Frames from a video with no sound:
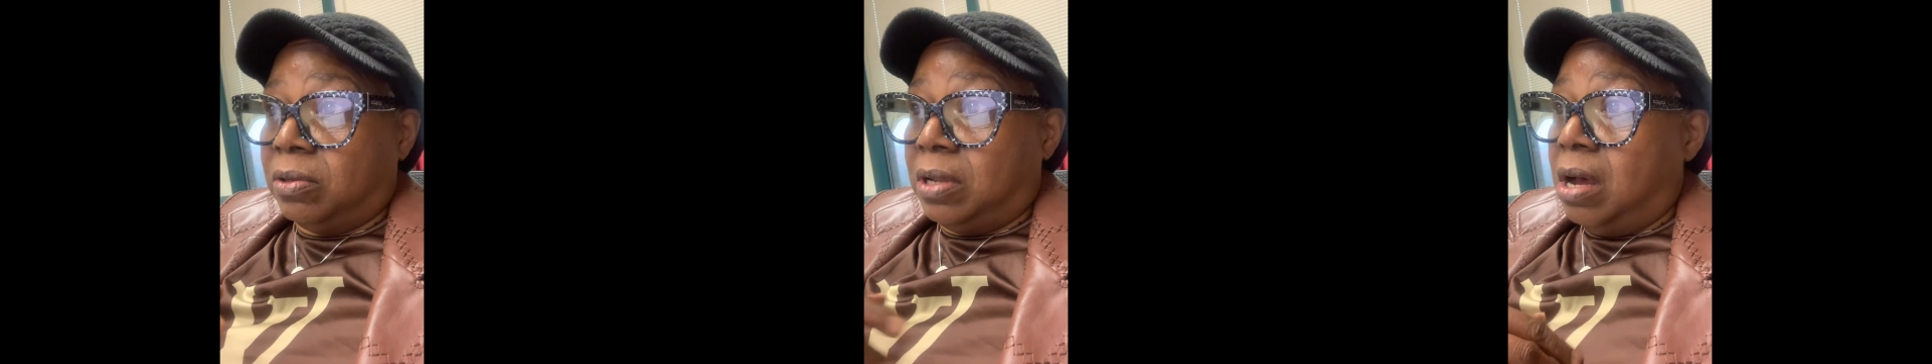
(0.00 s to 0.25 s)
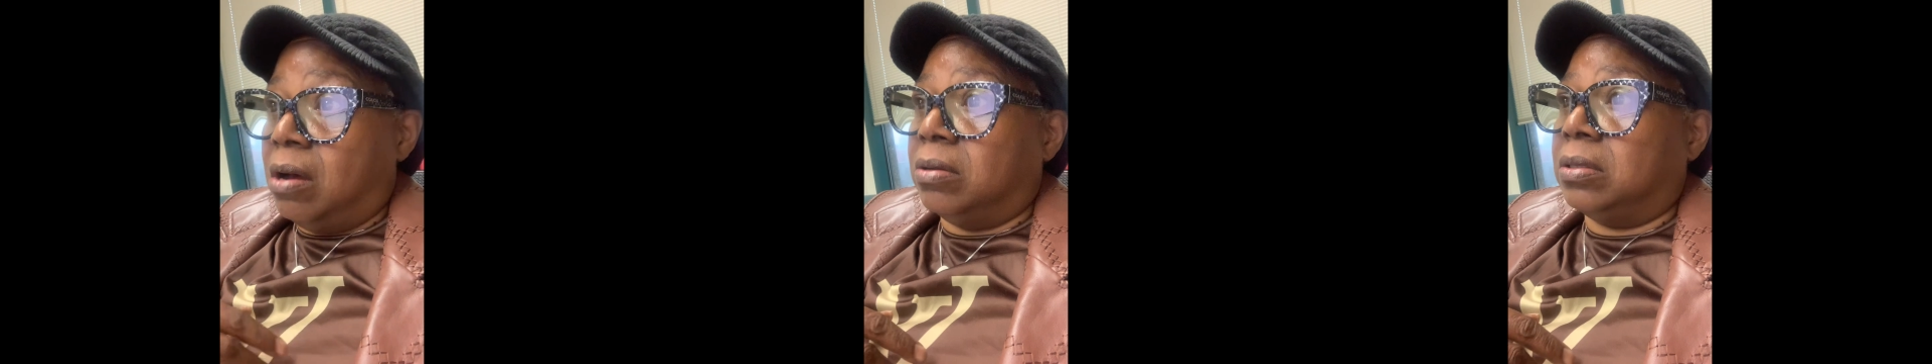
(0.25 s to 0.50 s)

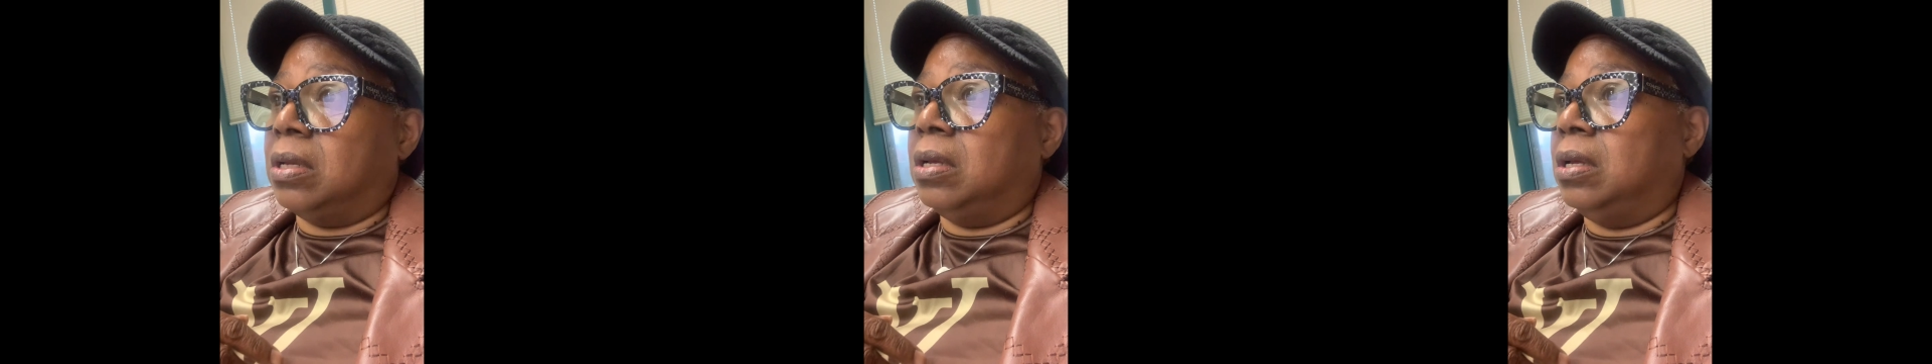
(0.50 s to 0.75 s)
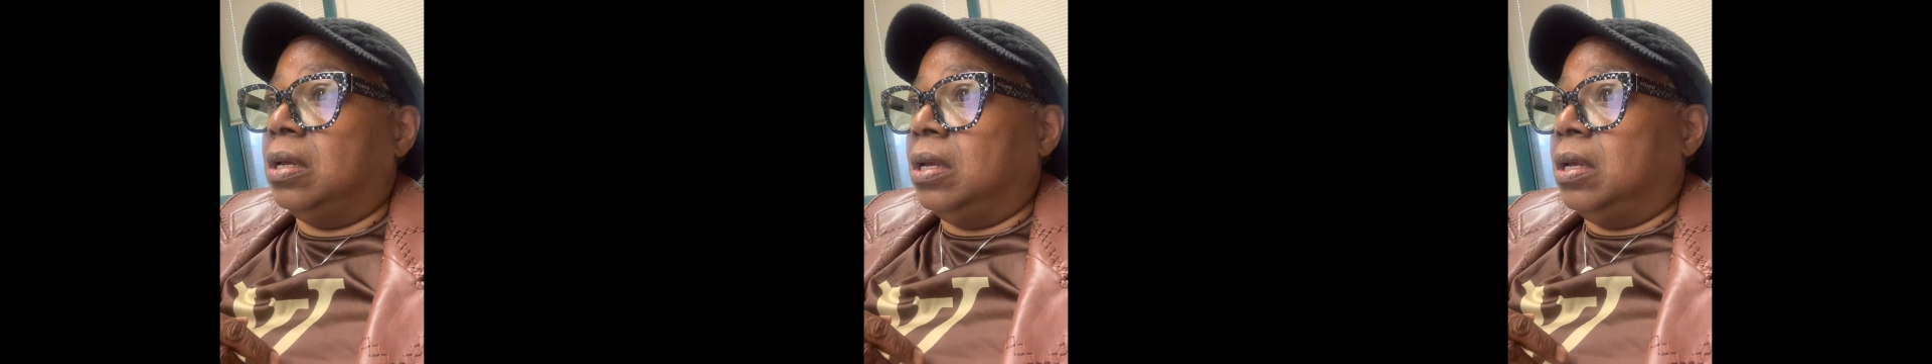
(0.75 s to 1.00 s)
loss,
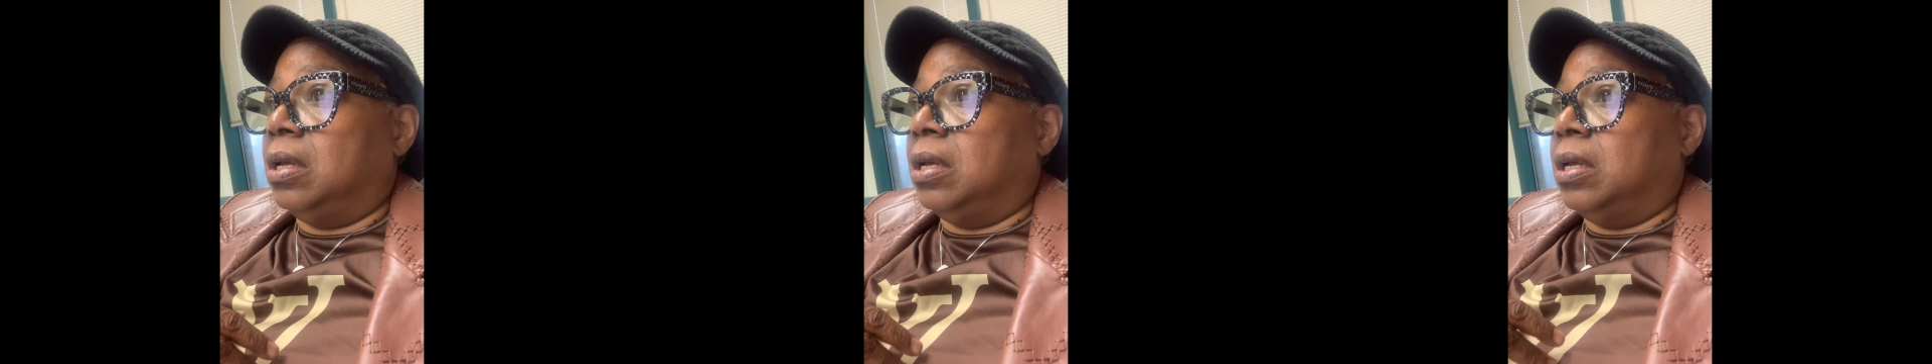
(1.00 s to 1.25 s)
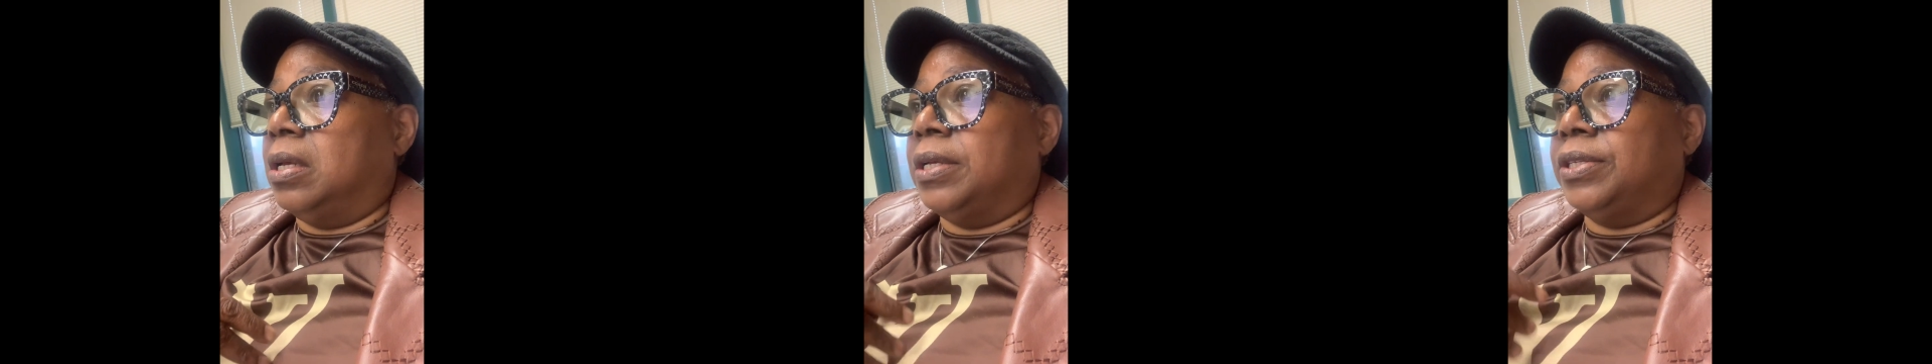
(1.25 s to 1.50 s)

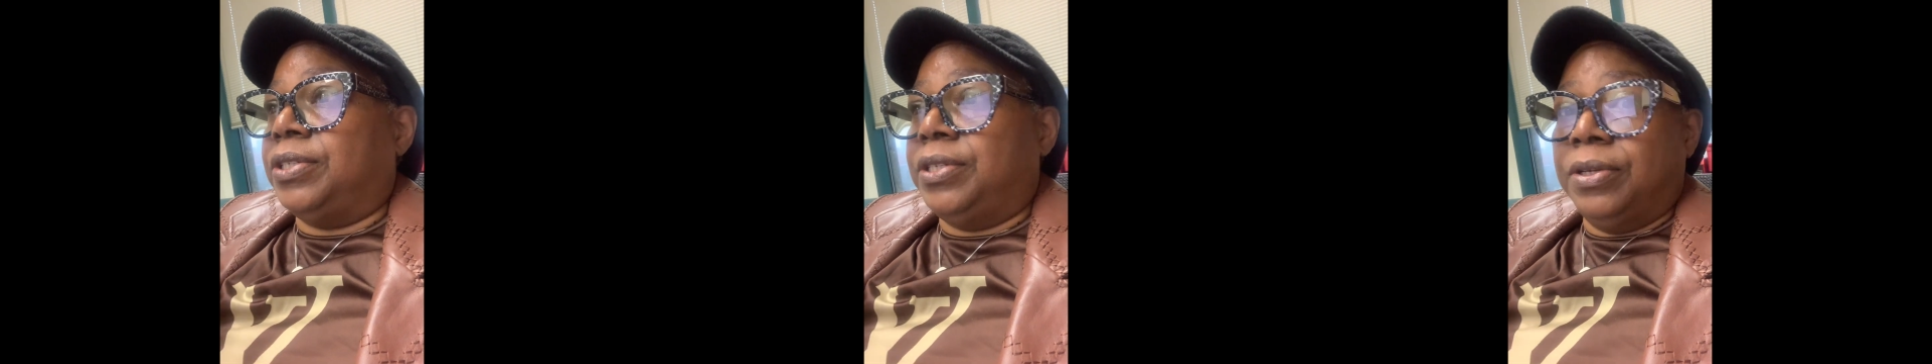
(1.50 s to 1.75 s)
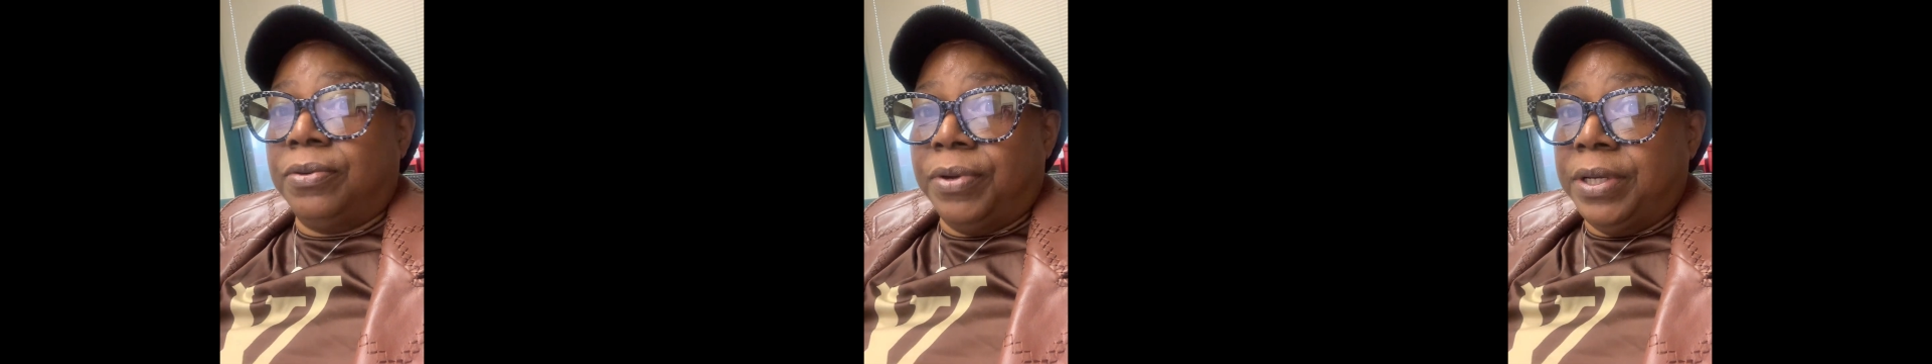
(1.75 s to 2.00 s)
she
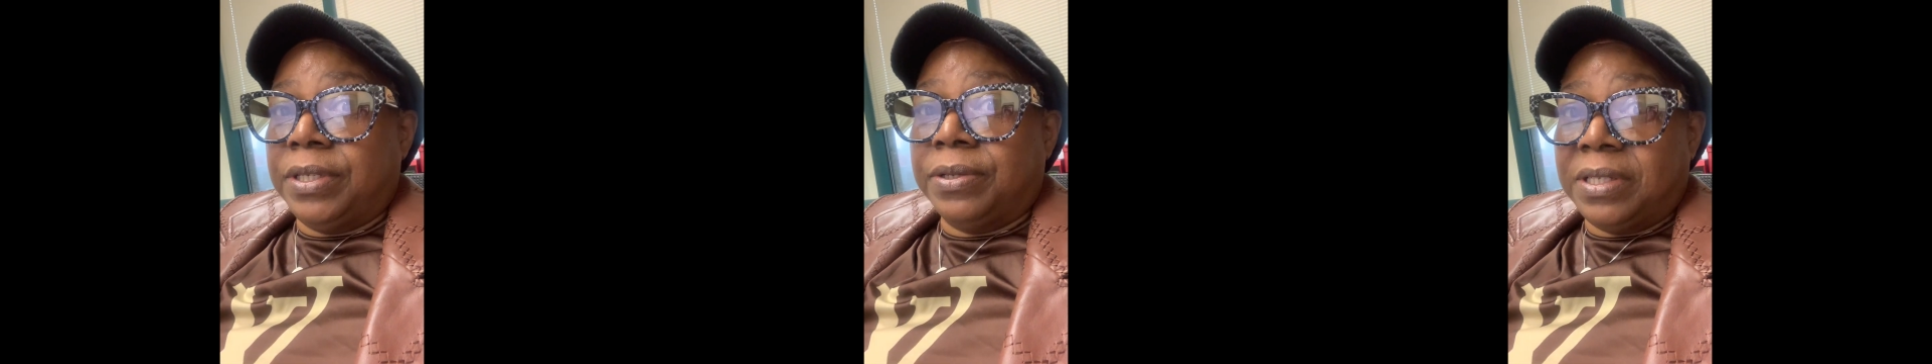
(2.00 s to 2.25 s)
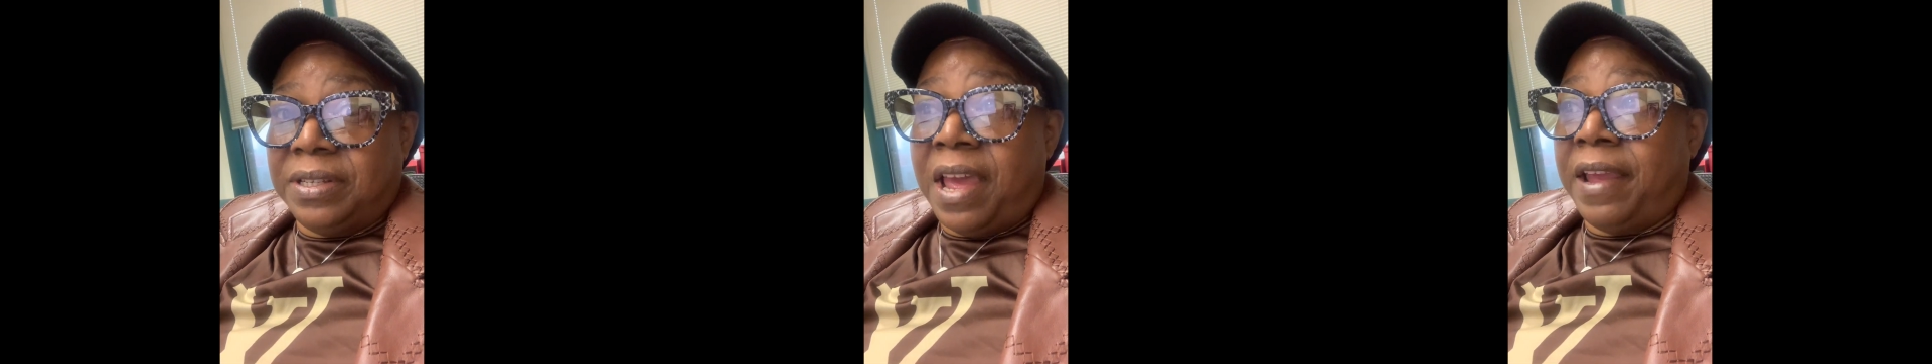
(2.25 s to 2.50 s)
agreed to
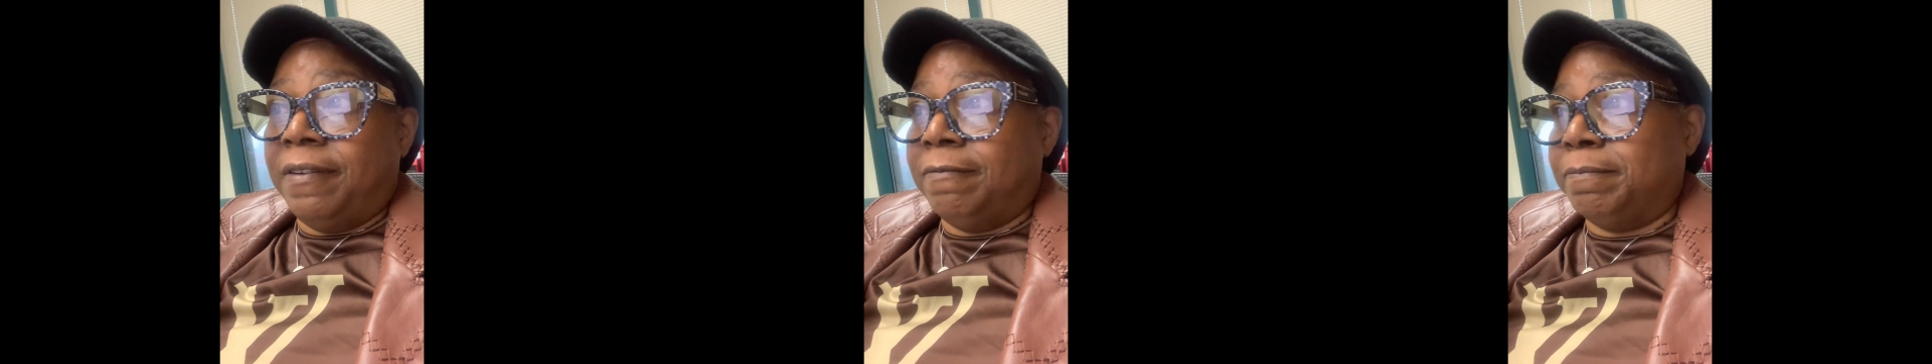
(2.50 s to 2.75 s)
stay.